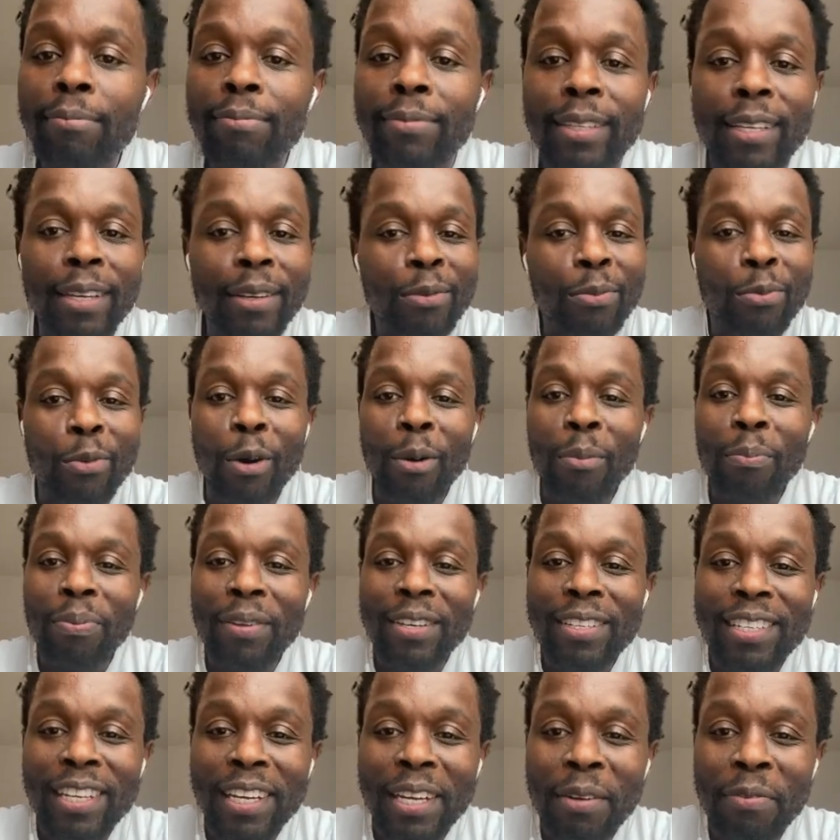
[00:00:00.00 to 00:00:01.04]
the one place
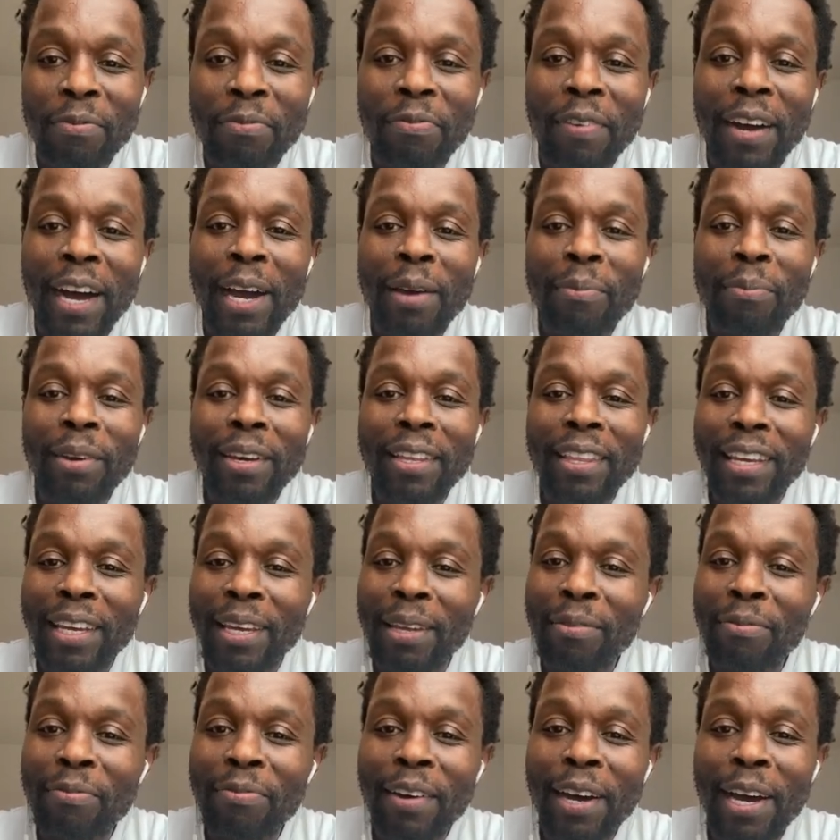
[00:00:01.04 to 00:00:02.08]
they can find me, they can
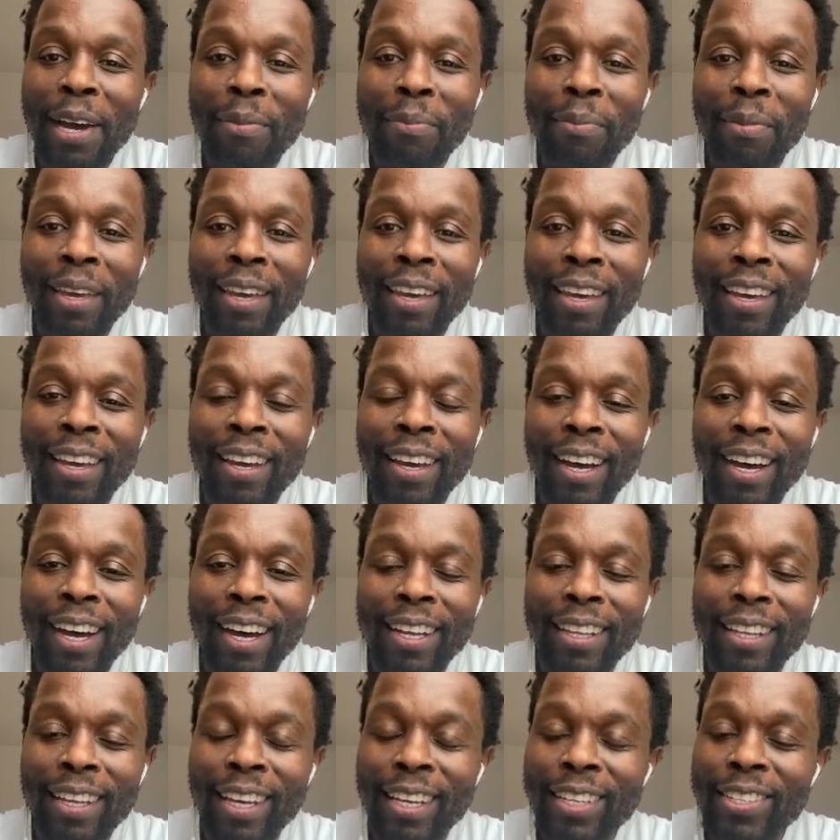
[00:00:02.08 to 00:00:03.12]
find me, uh, they
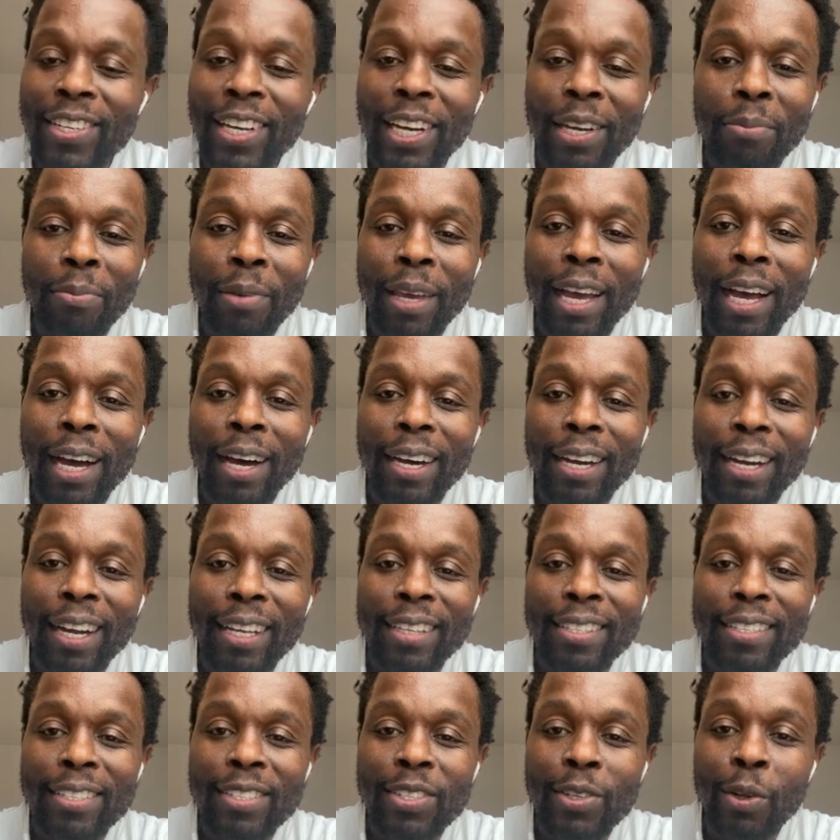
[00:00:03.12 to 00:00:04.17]
can check me out at
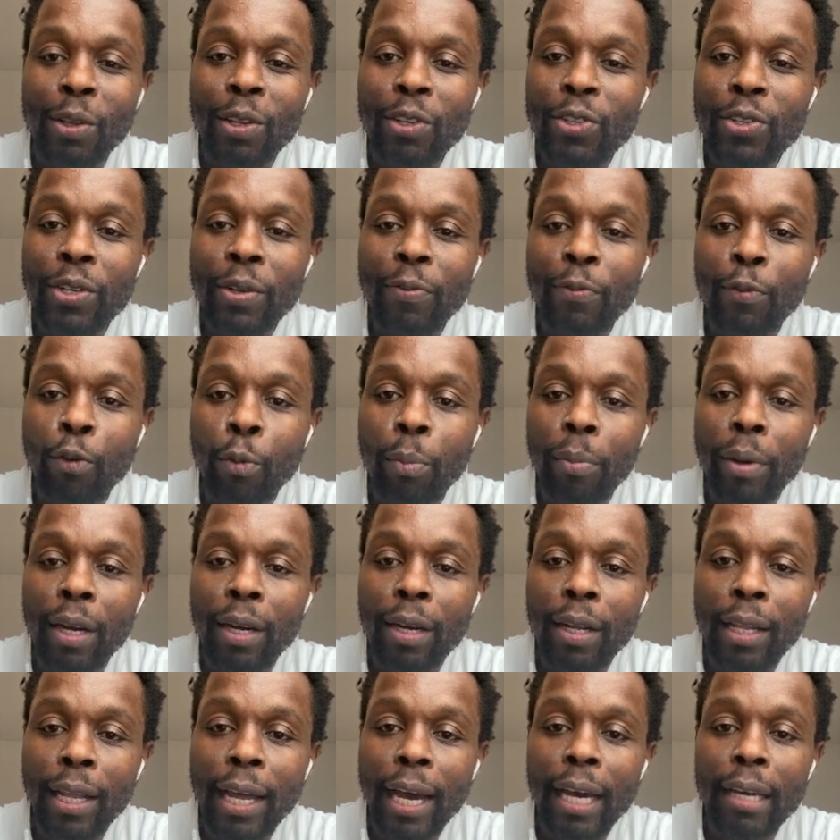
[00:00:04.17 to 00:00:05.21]
Solution for Better
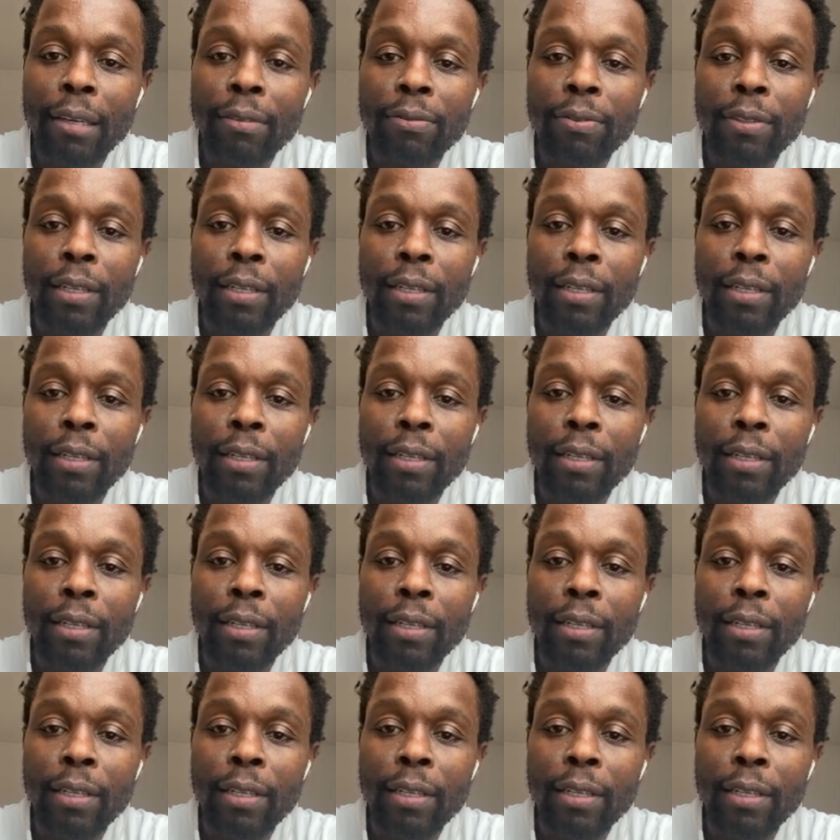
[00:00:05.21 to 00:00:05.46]
Life.